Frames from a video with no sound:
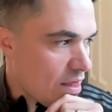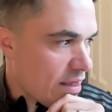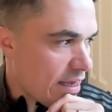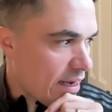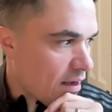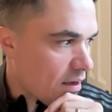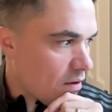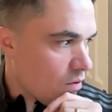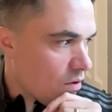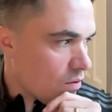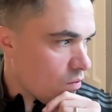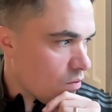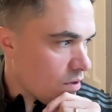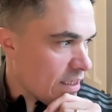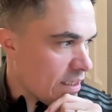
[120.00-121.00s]
think,
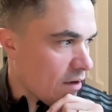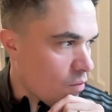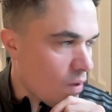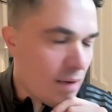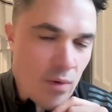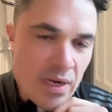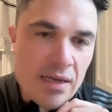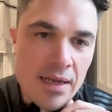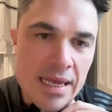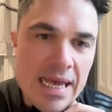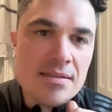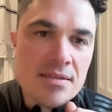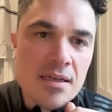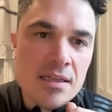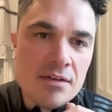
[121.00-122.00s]
we could
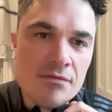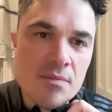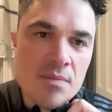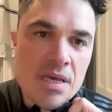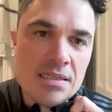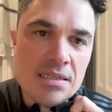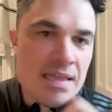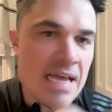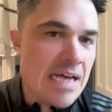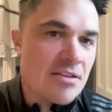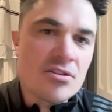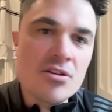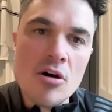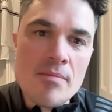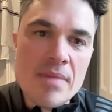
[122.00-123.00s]
get something from this. And
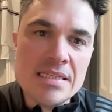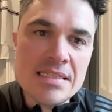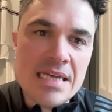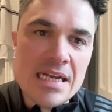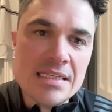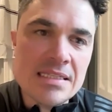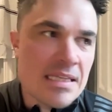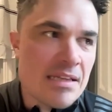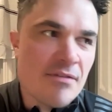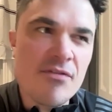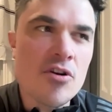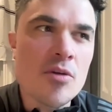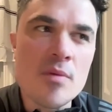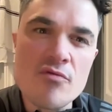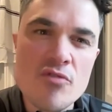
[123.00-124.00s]
that's not a mentality that
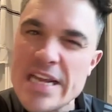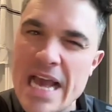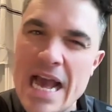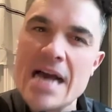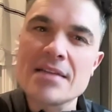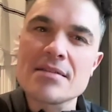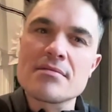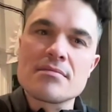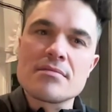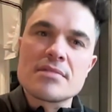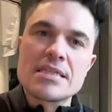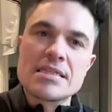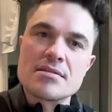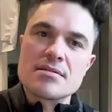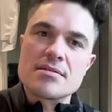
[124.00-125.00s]
Fulham have really had
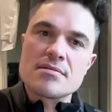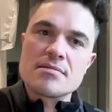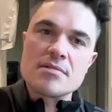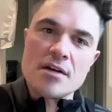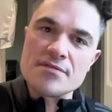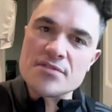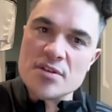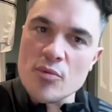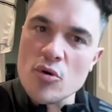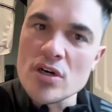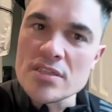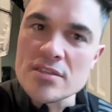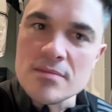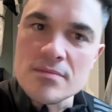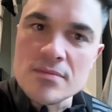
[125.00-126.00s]
since I've
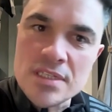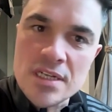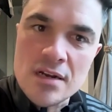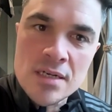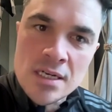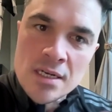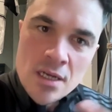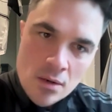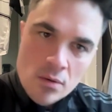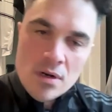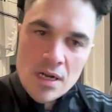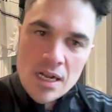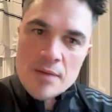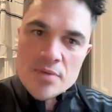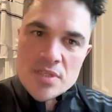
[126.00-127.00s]
supported them.
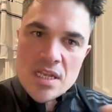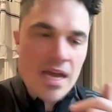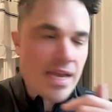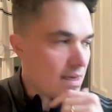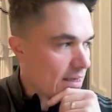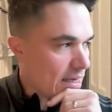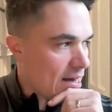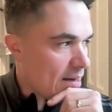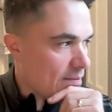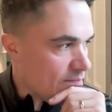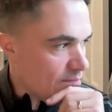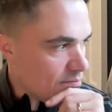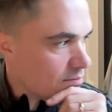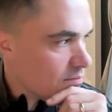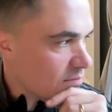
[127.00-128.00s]
Clubs like,
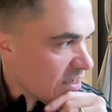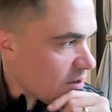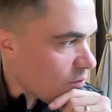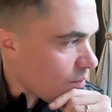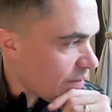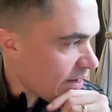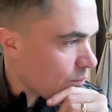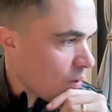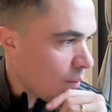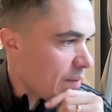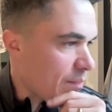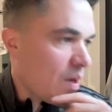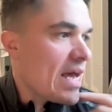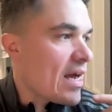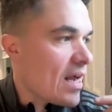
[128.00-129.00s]
when
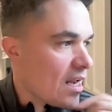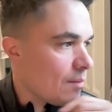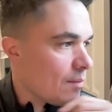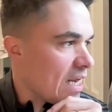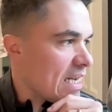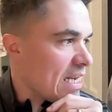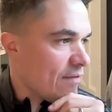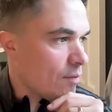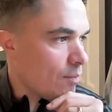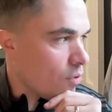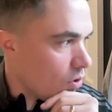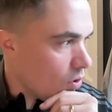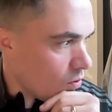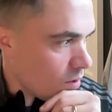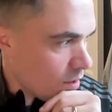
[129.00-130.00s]
we play a club like
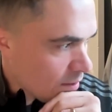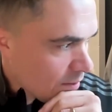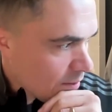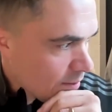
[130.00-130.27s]
Liverpool,